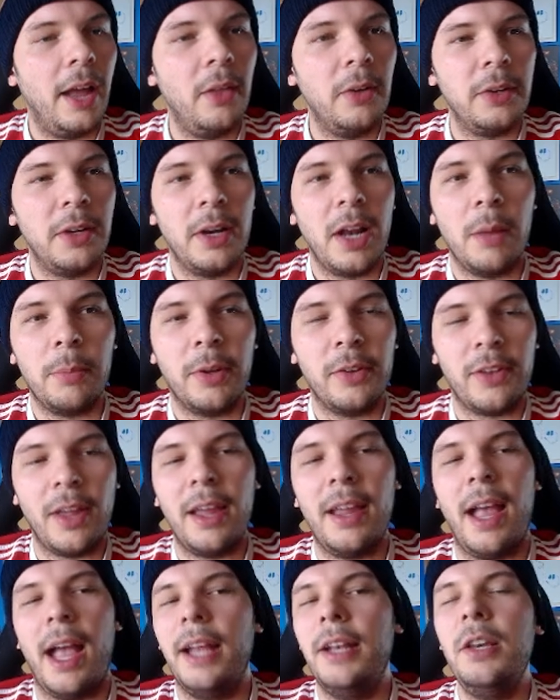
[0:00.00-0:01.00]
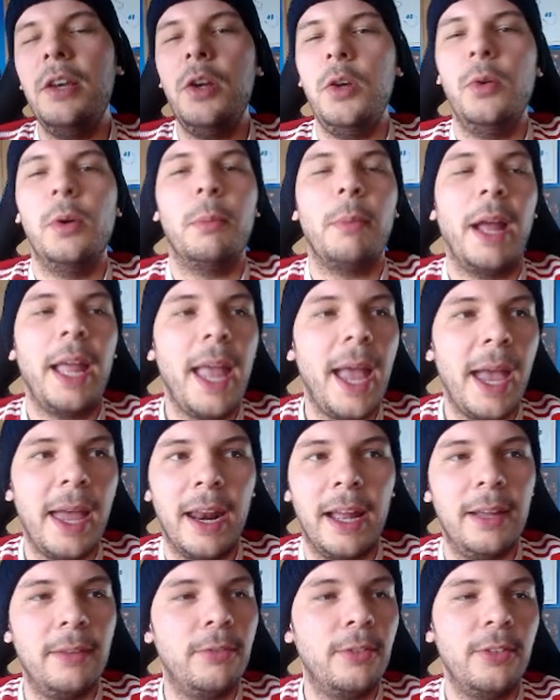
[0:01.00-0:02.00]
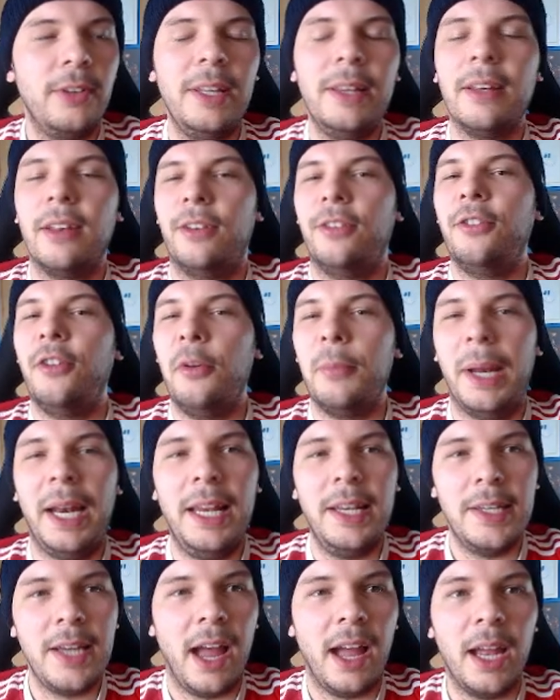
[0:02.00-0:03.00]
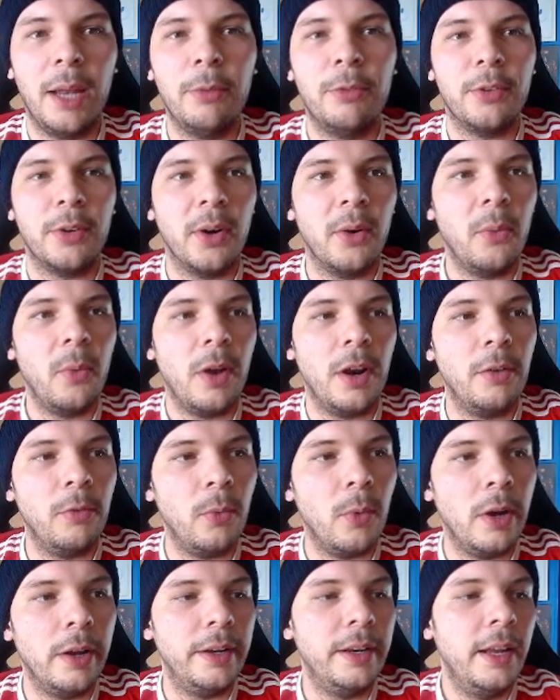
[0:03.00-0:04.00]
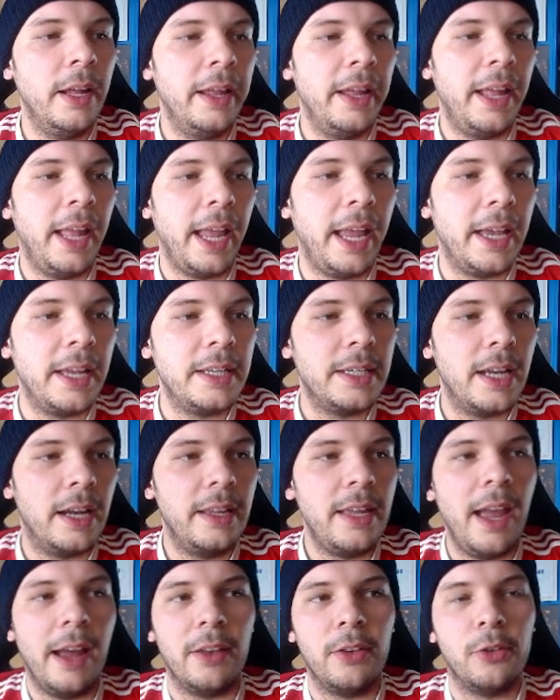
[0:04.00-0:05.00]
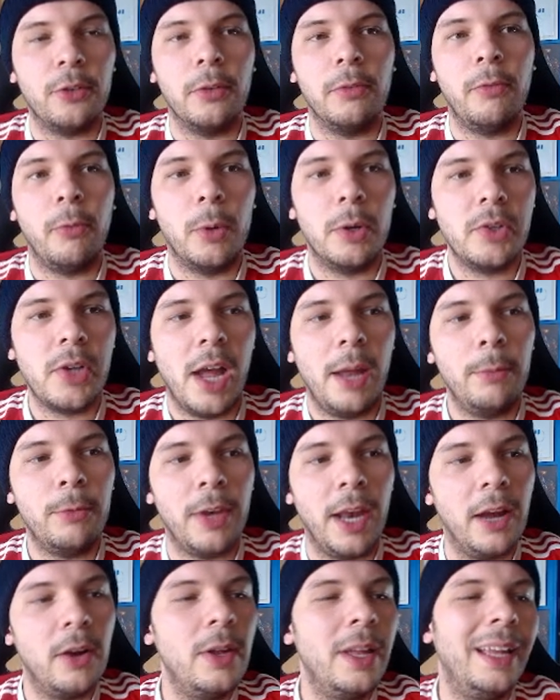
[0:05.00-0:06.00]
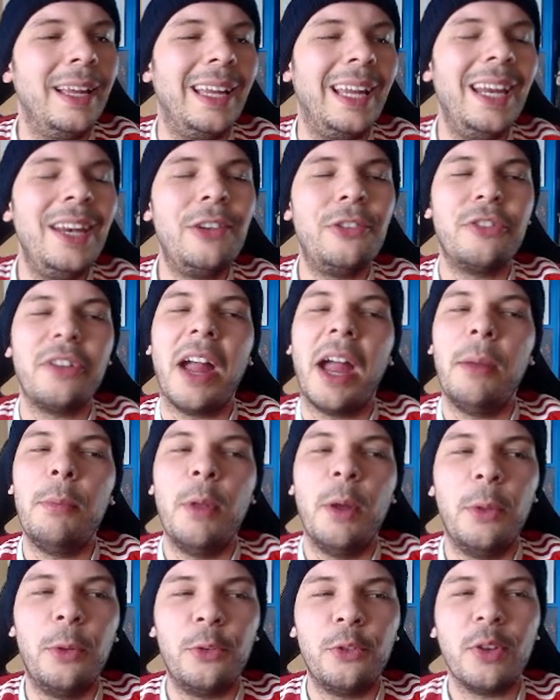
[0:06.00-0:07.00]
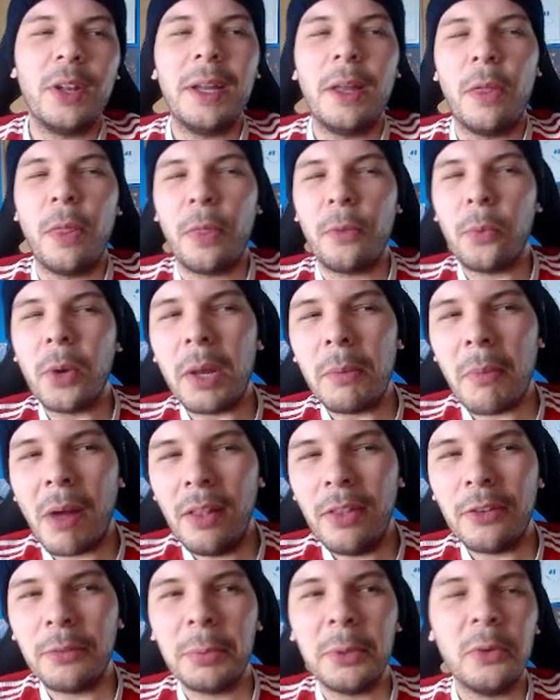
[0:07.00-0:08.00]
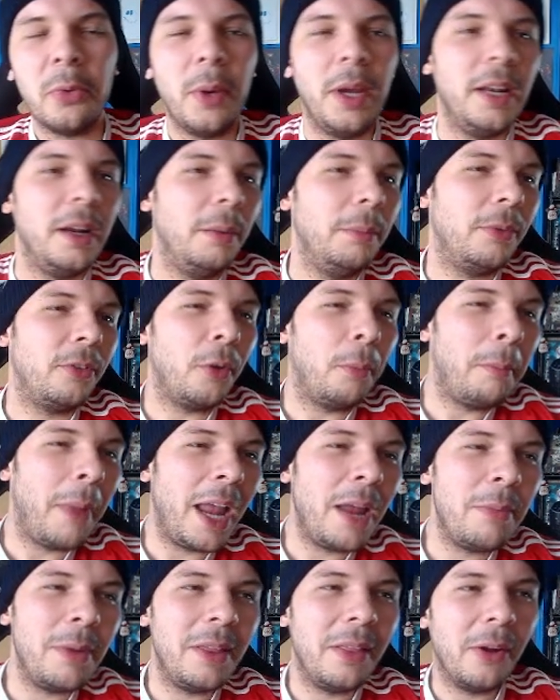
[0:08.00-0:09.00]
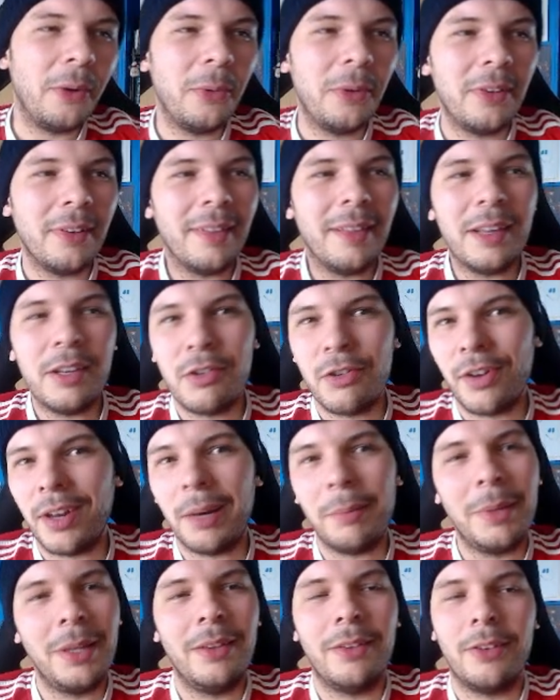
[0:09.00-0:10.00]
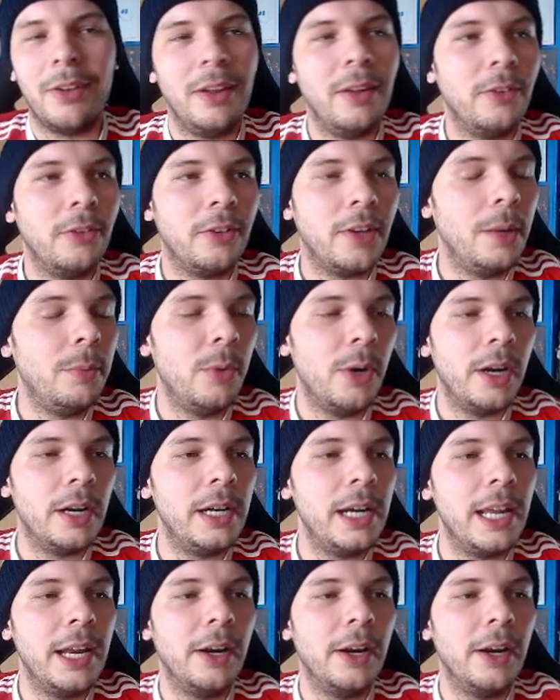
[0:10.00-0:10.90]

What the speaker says: I looked it up because I knew in my head I've seen this so many times for a 1 of 1. And yeah, it's sold 4 times now. Each time, though, there's like 3 months between them, so maybe there was a legitimate sale somewhere in